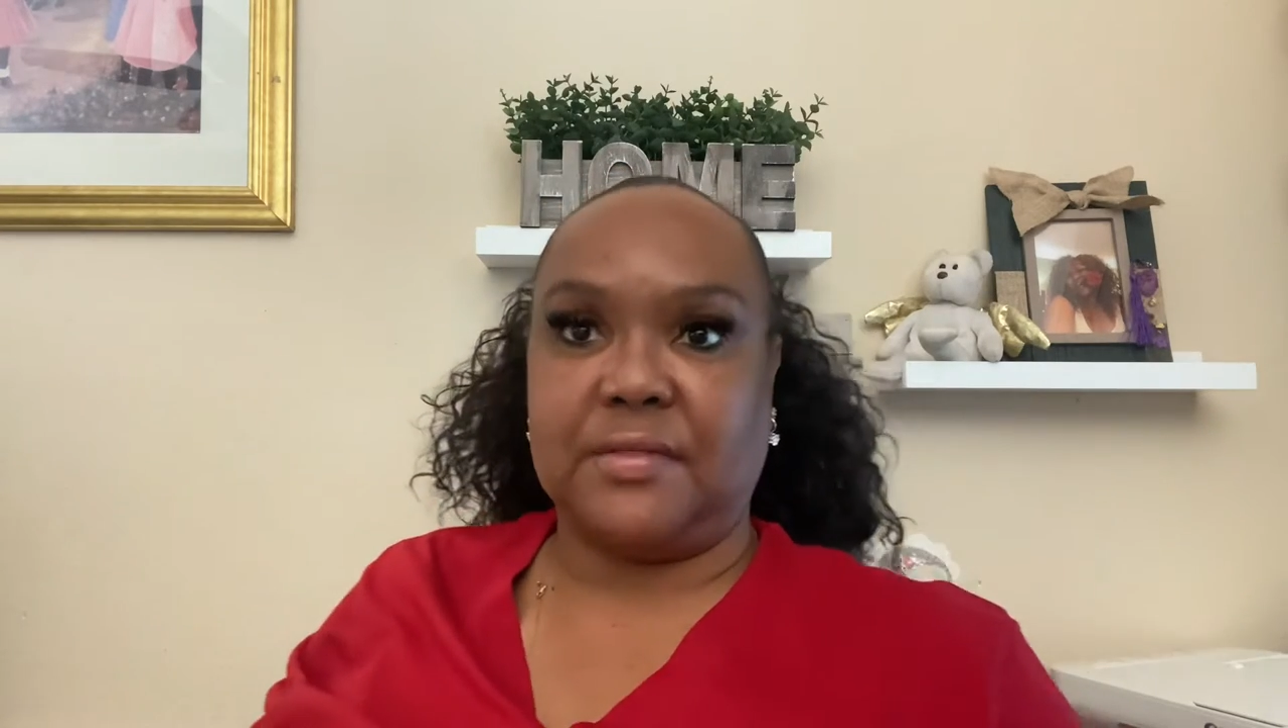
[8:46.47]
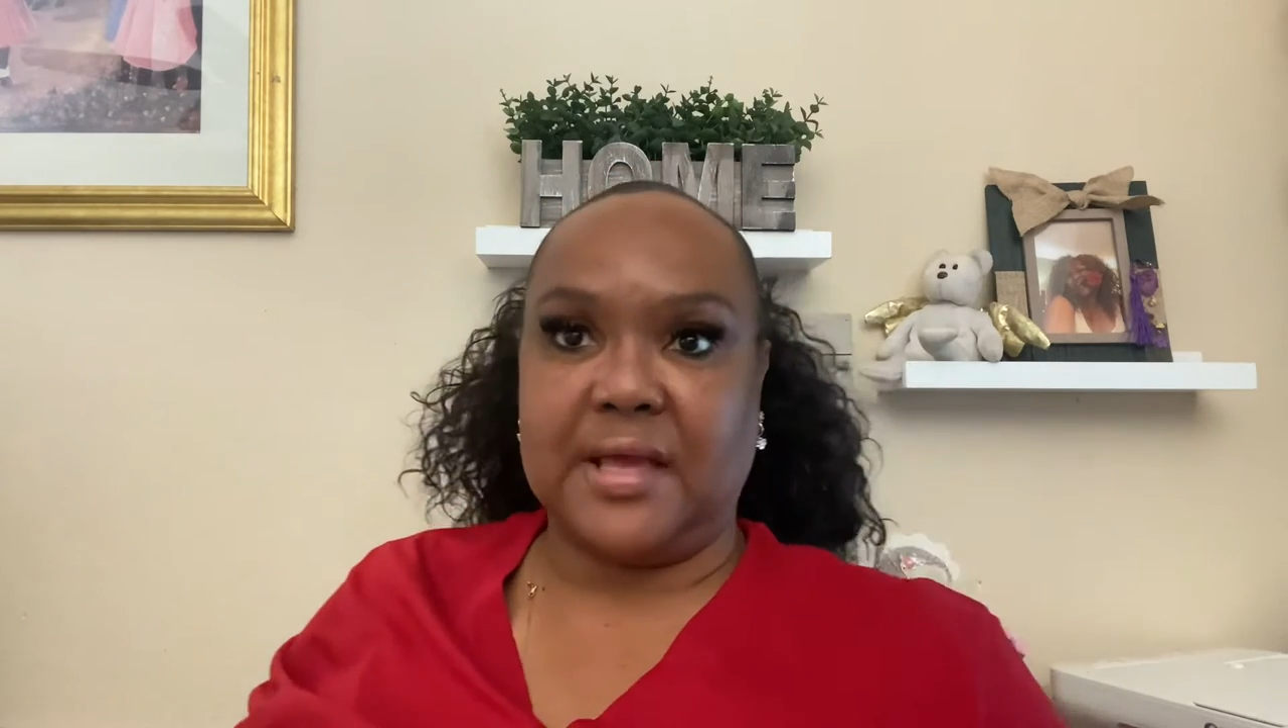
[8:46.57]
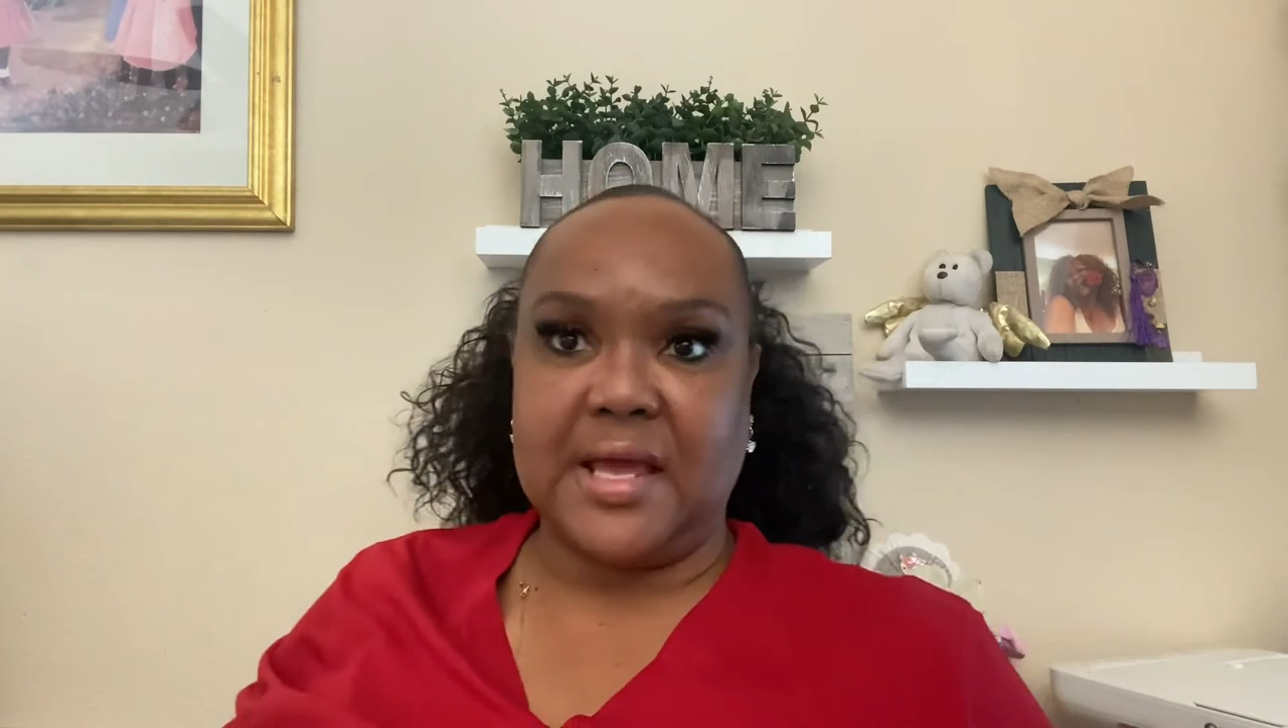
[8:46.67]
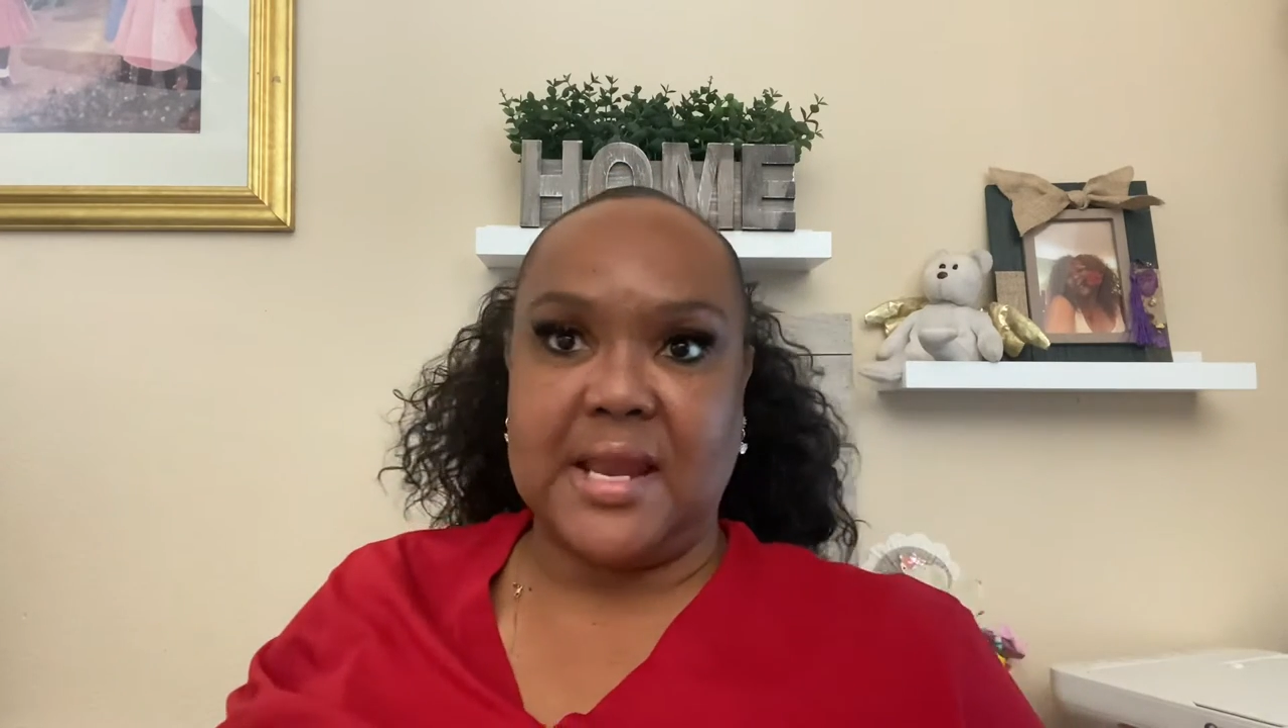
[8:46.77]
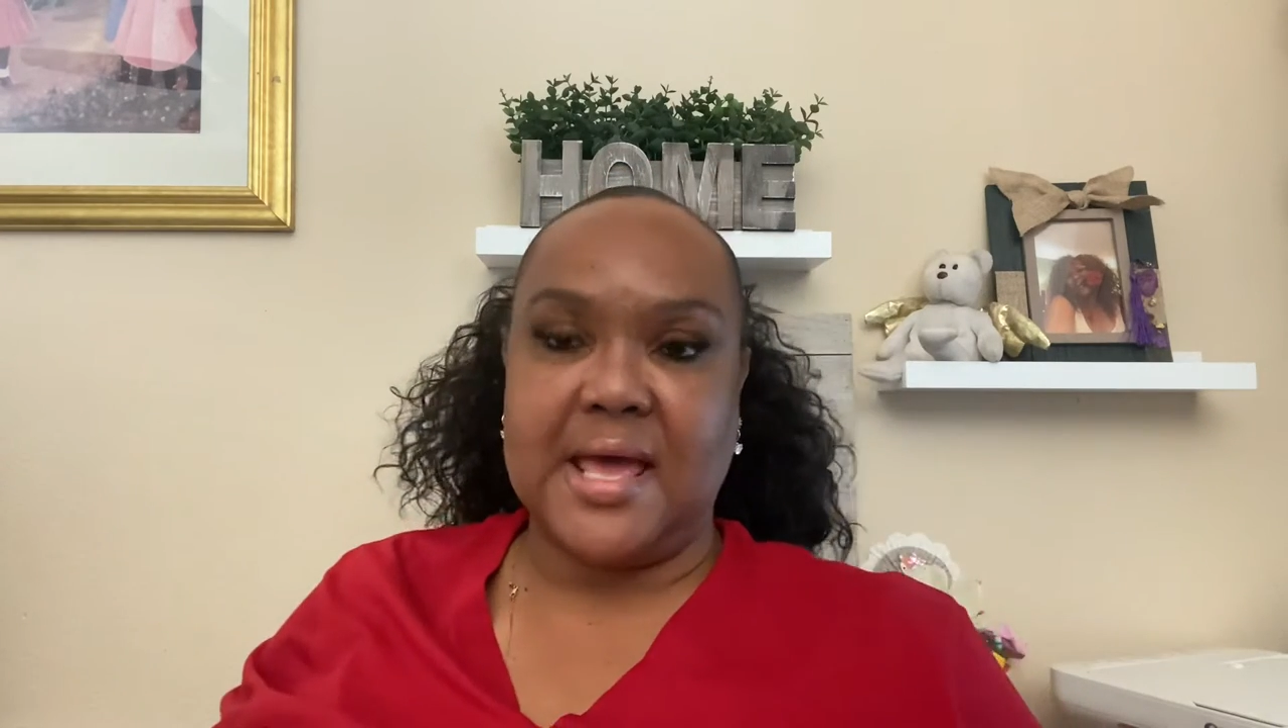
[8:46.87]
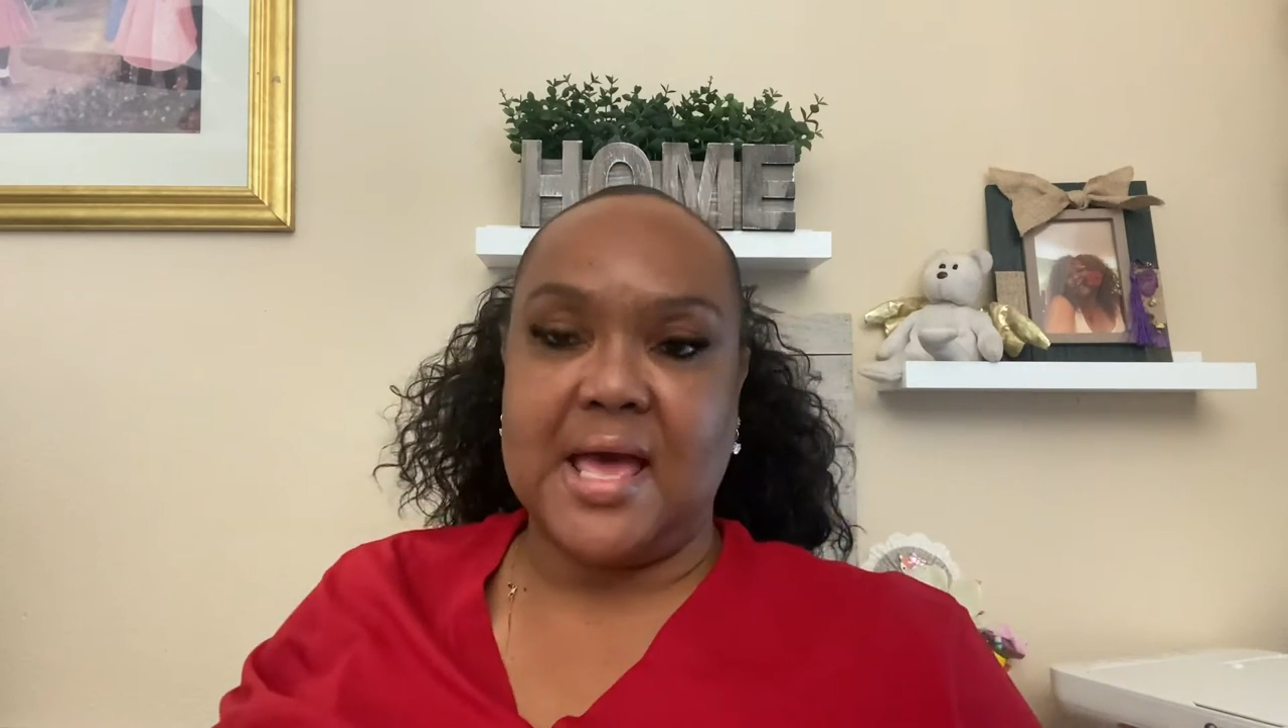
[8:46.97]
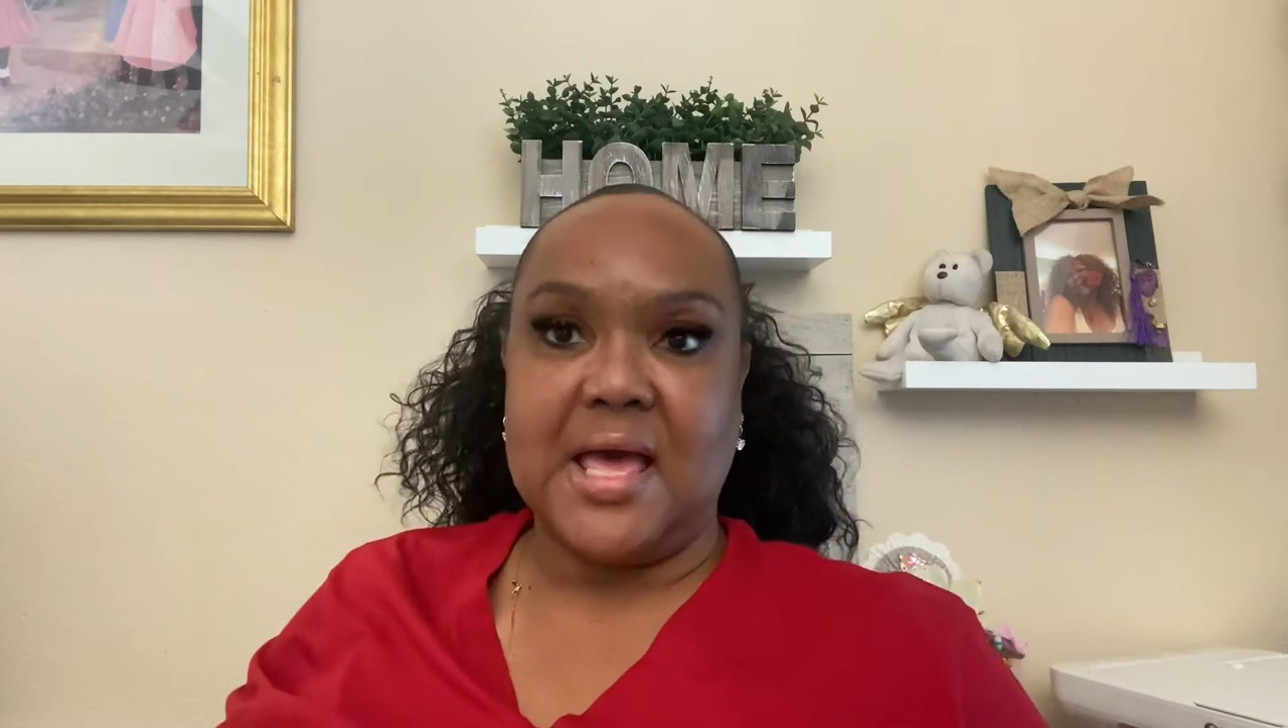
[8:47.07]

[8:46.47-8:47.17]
then.